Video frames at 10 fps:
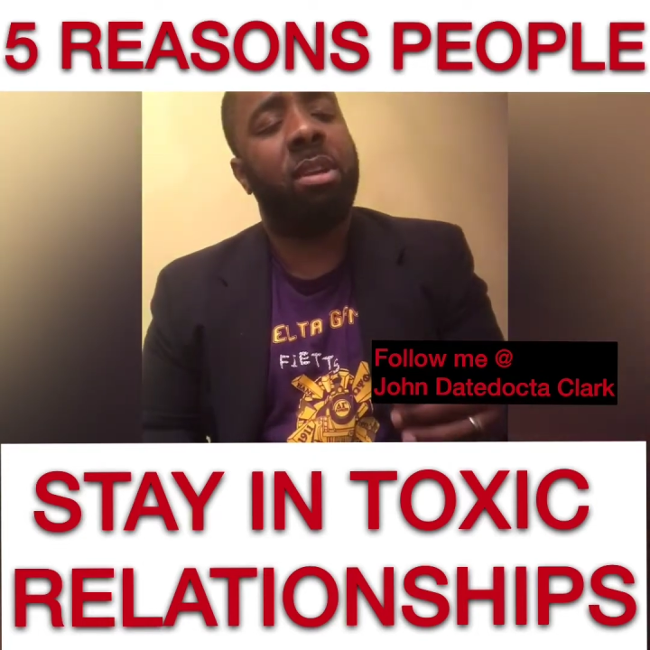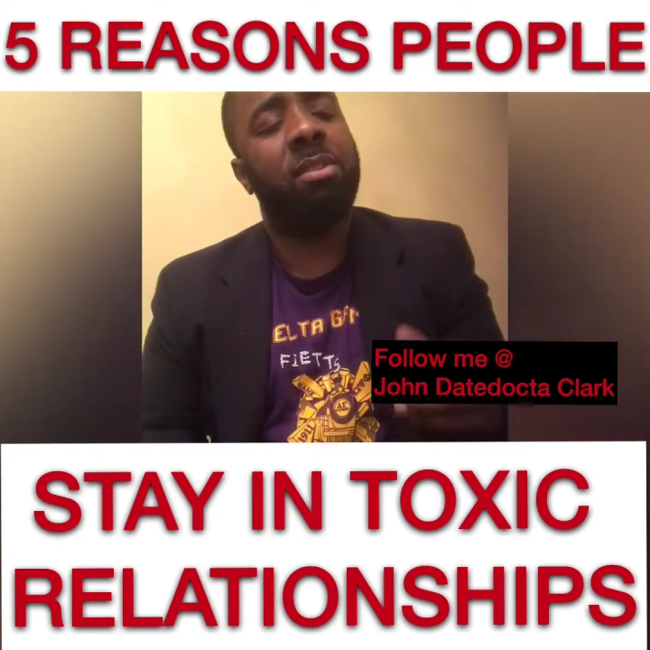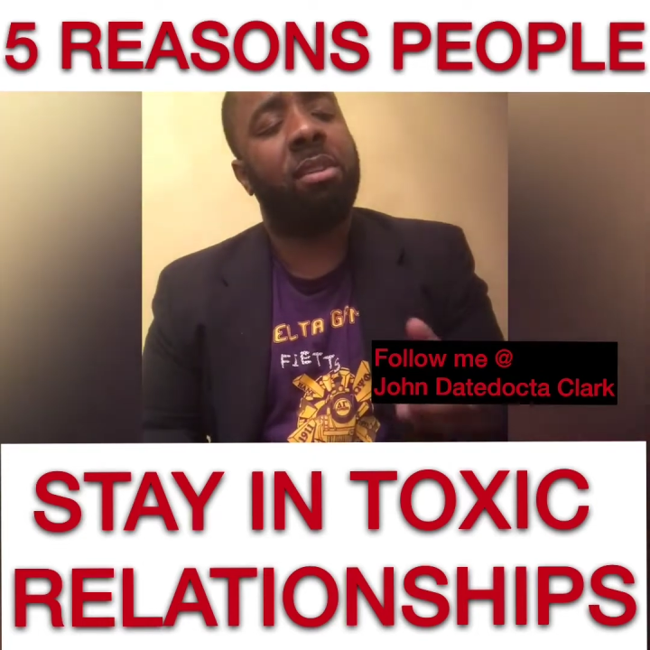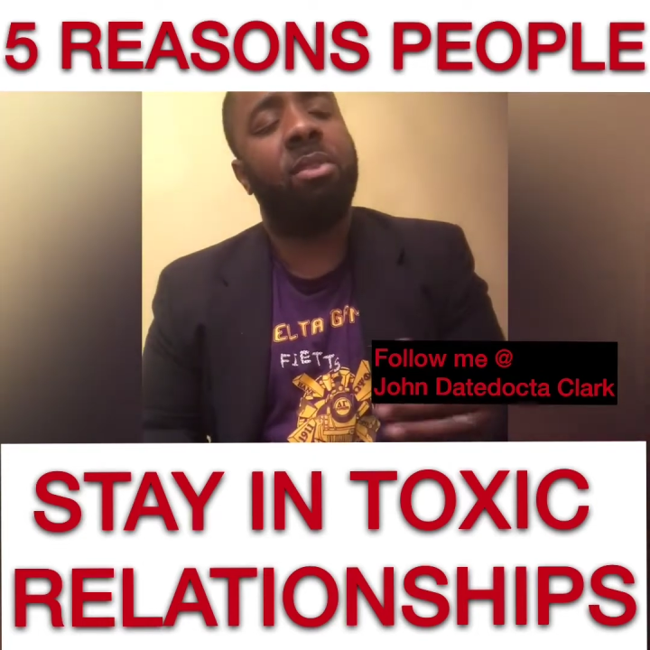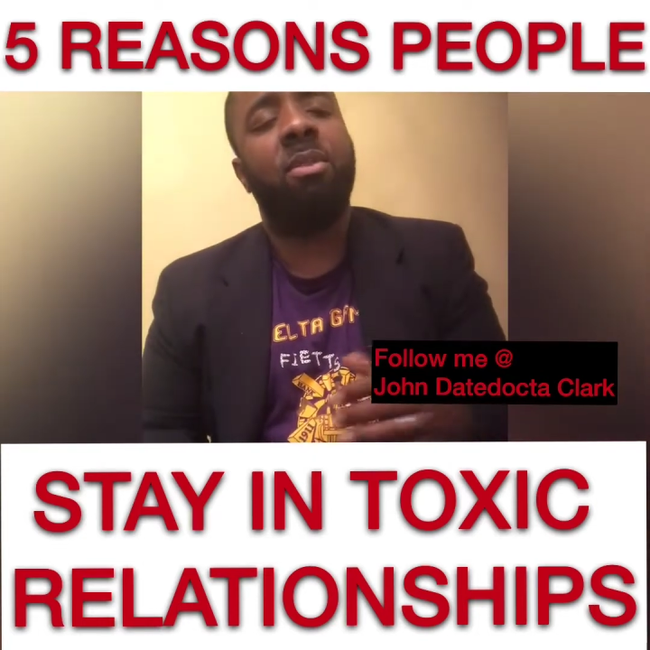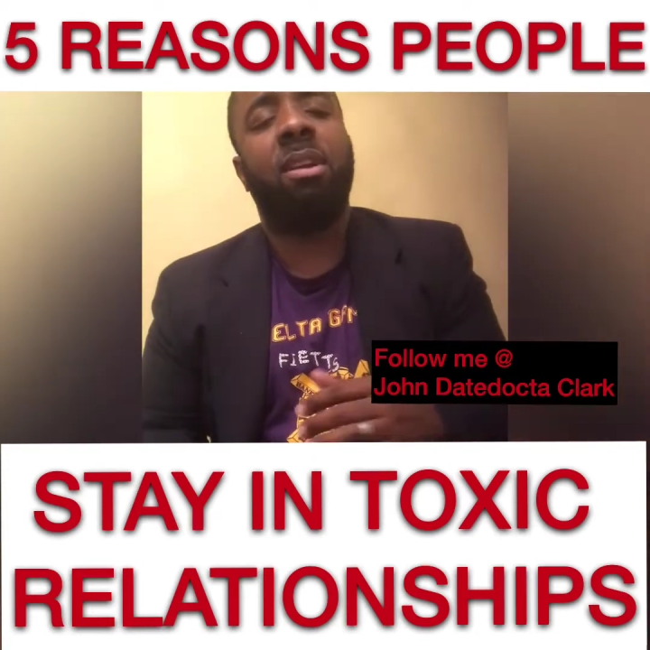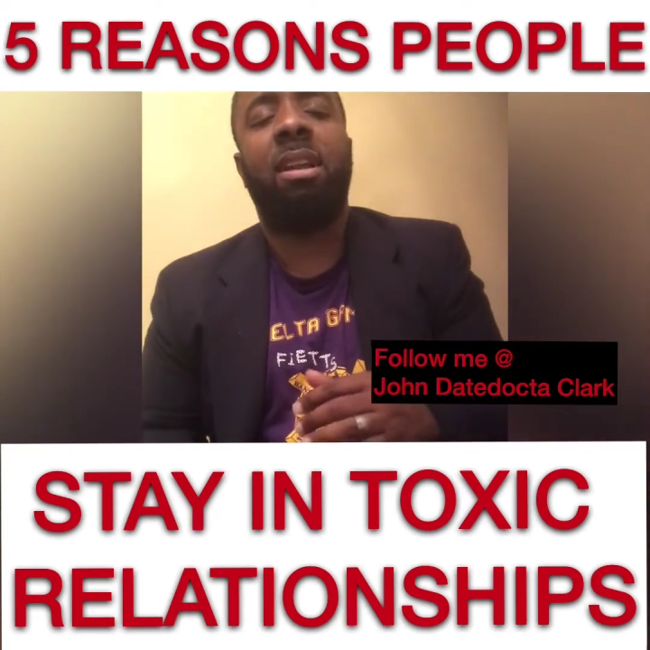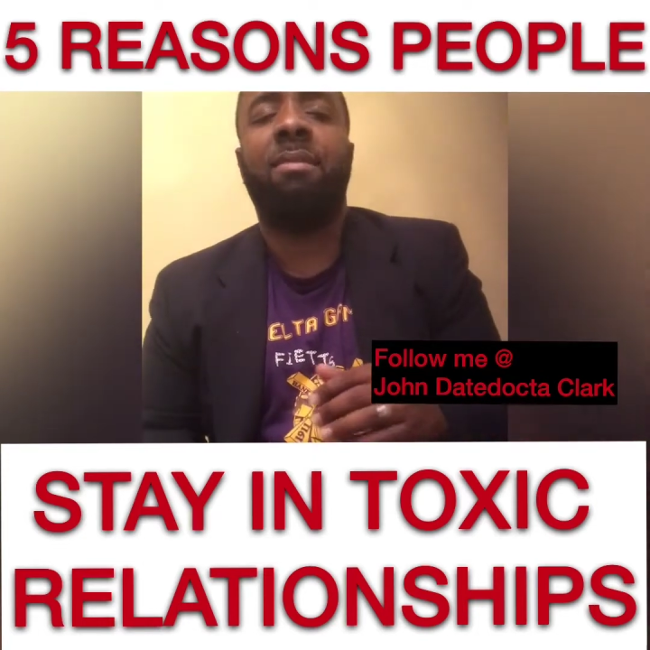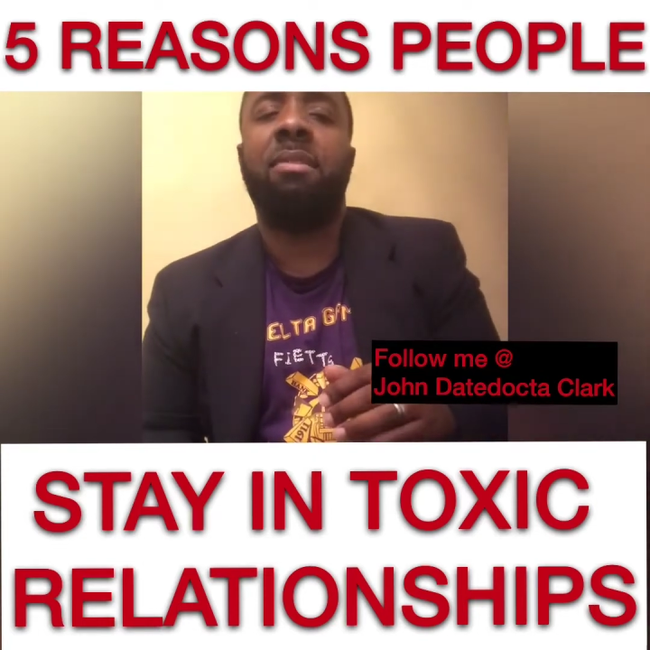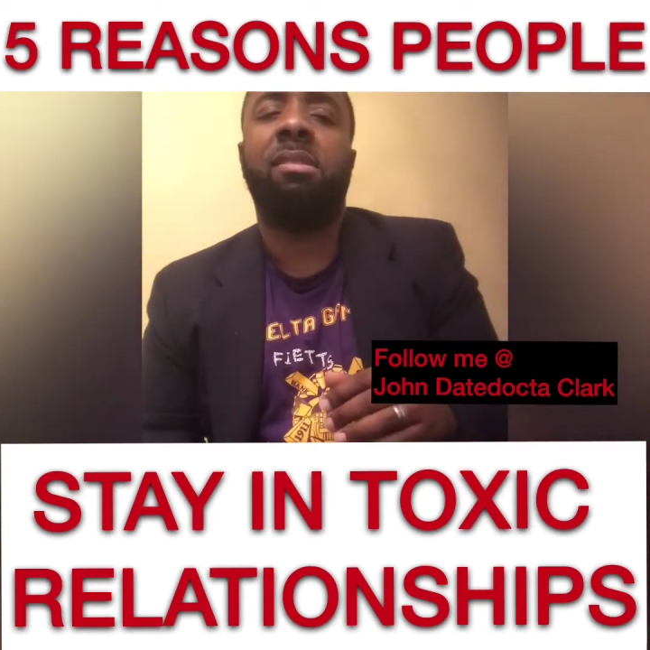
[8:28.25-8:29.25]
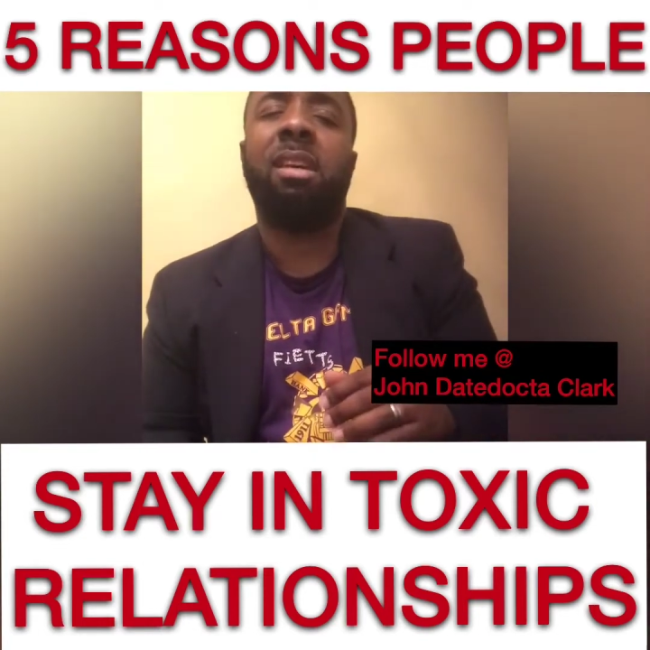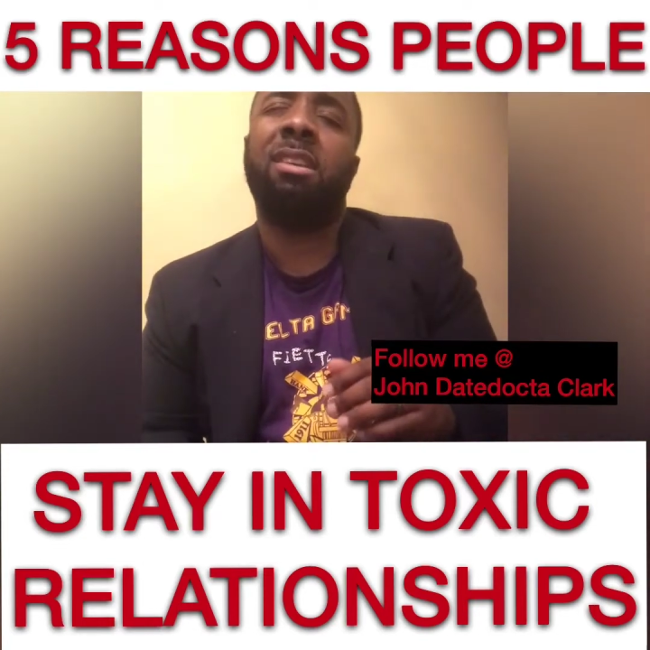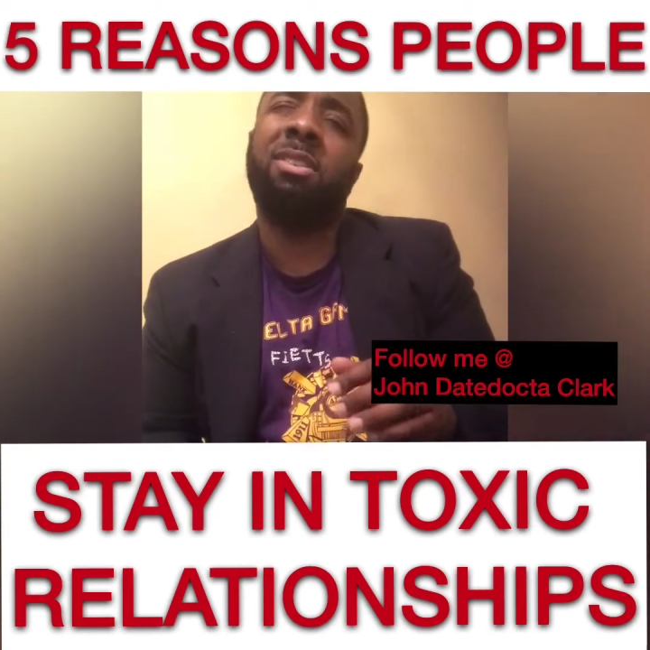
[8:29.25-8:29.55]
the Lord kind of feels like,